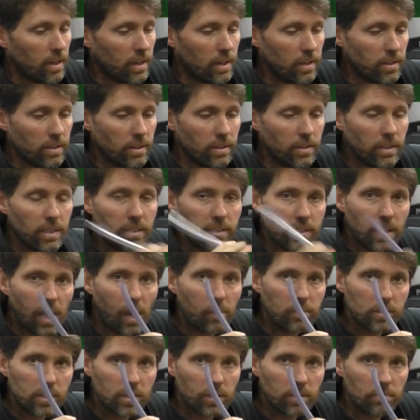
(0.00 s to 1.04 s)
And then these
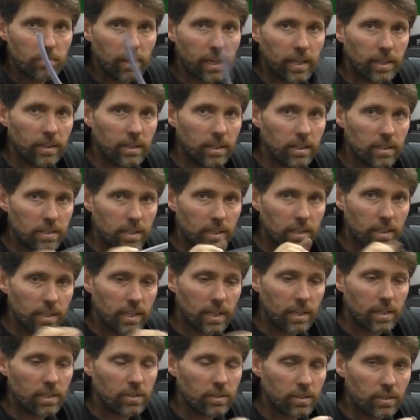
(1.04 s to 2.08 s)
caps just make it easier to
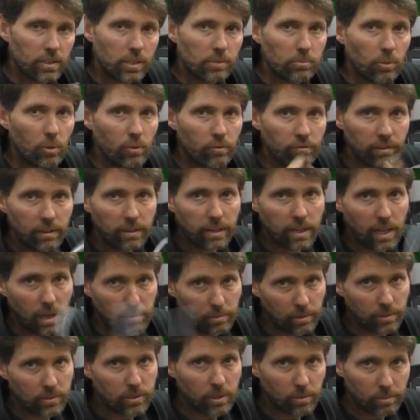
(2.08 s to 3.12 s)
get into the small filler
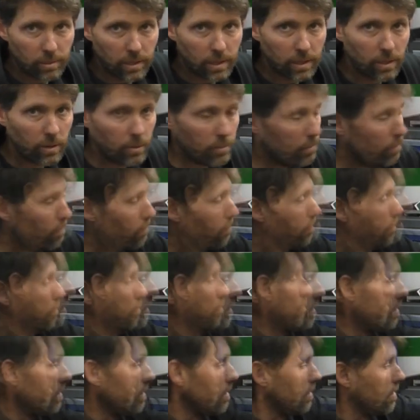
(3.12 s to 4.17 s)
cap on top of the helm.
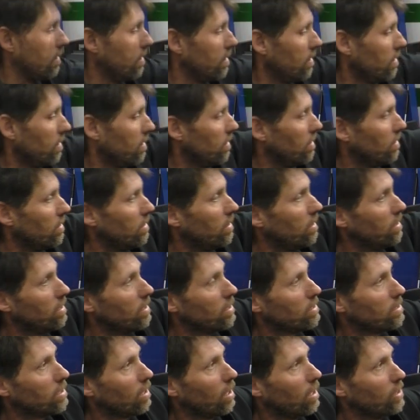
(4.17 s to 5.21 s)
Then
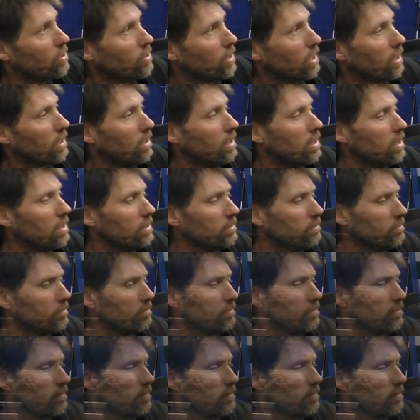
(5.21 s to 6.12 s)
there's the hydraulic line.